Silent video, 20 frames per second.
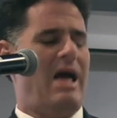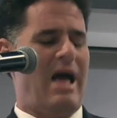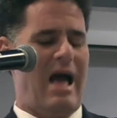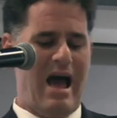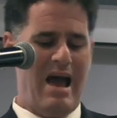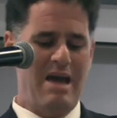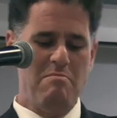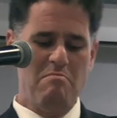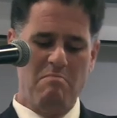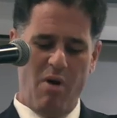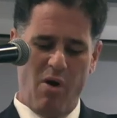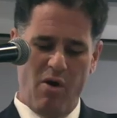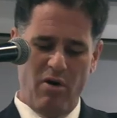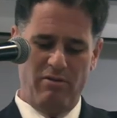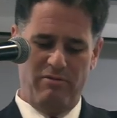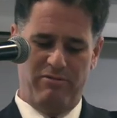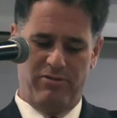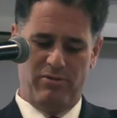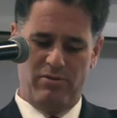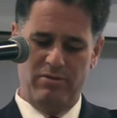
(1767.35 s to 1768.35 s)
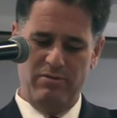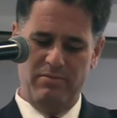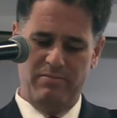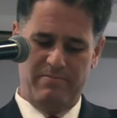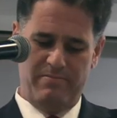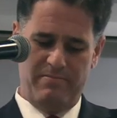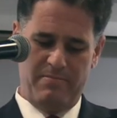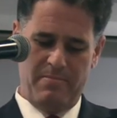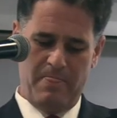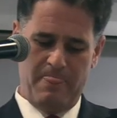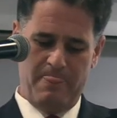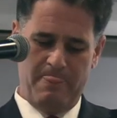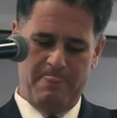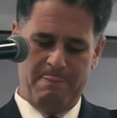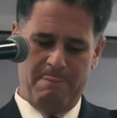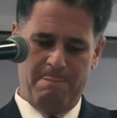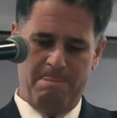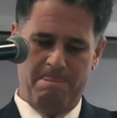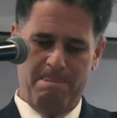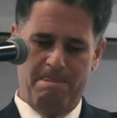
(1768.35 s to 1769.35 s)
I marvel
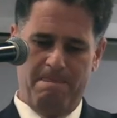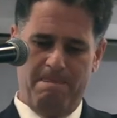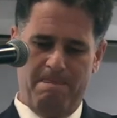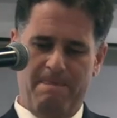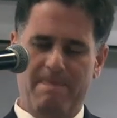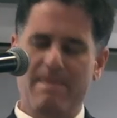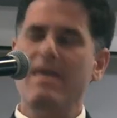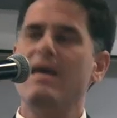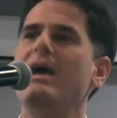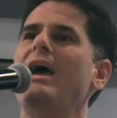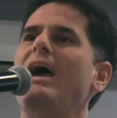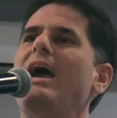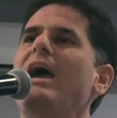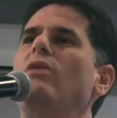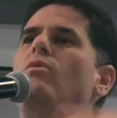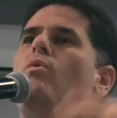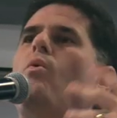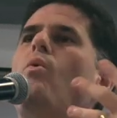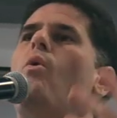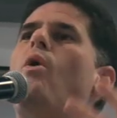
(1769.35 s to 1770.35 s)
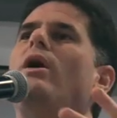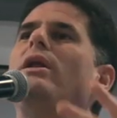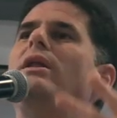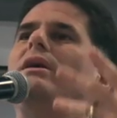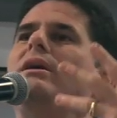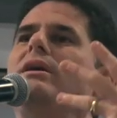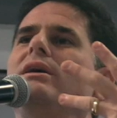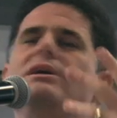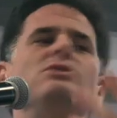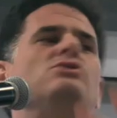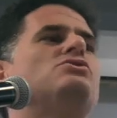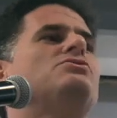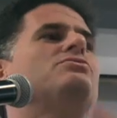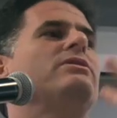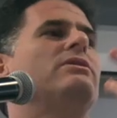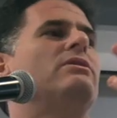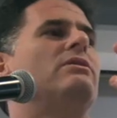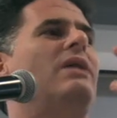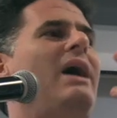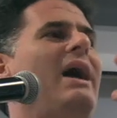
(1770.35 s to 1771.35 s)
at what
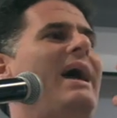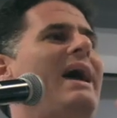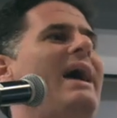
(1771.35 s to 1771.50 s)
Israel